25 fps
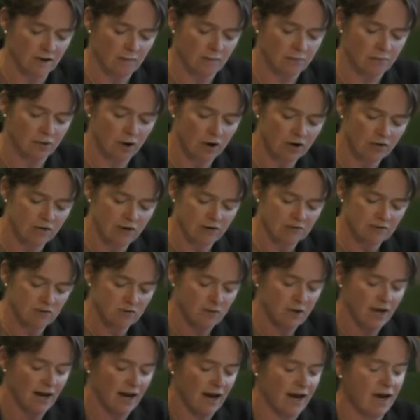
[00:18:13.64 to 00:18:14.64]
programmes
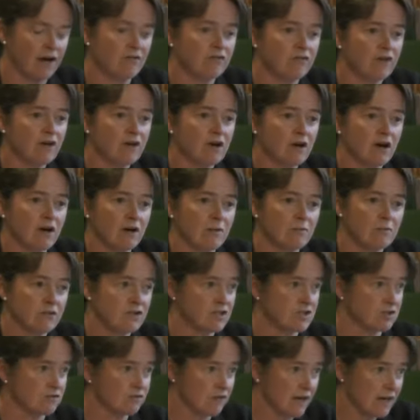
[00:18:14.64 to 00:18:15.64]
we have, the
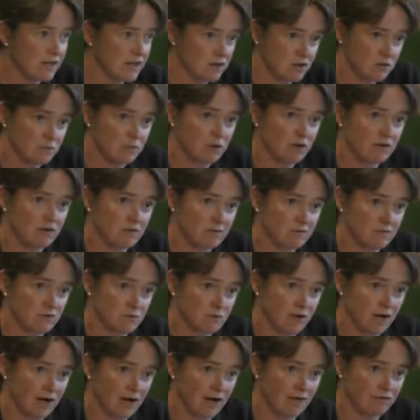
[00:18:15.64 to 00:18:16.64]
surveillance programmes we
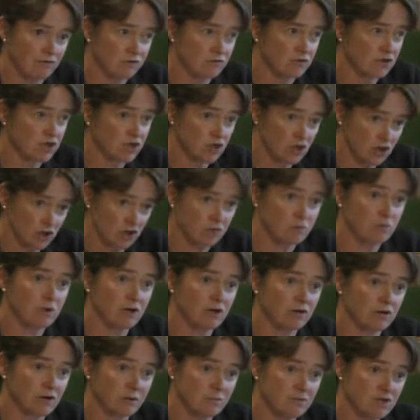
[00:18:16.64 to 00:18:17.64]
have, the research
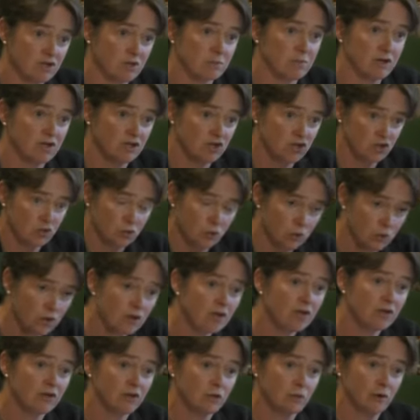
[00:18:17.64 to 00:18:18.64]
programmes to make sure
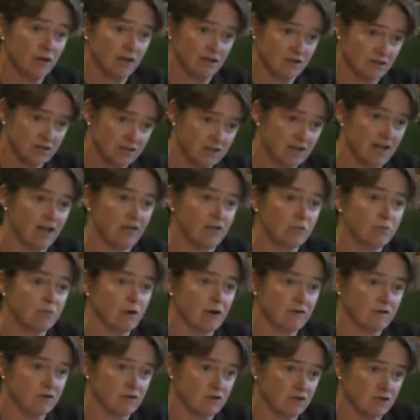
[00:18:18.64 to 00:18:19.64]
that we understand the
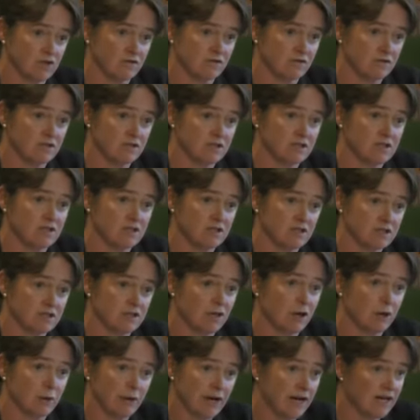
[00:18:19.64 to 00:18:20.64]
prevalence of the disease, the
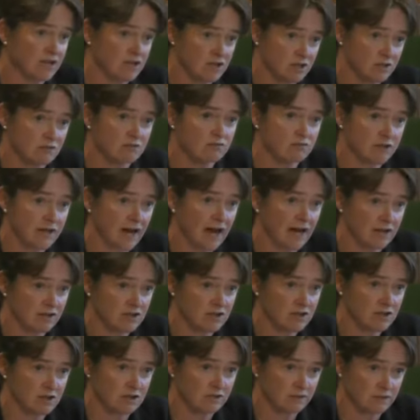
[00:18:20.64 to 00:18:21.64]
ONS and REACT
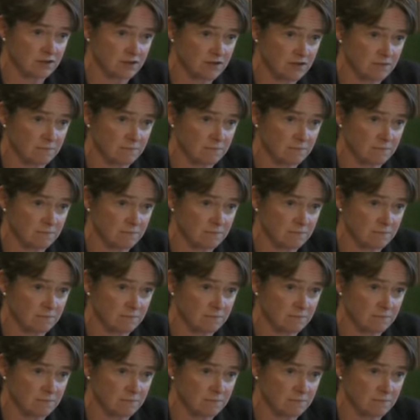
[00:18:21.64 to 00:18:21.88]
surveys.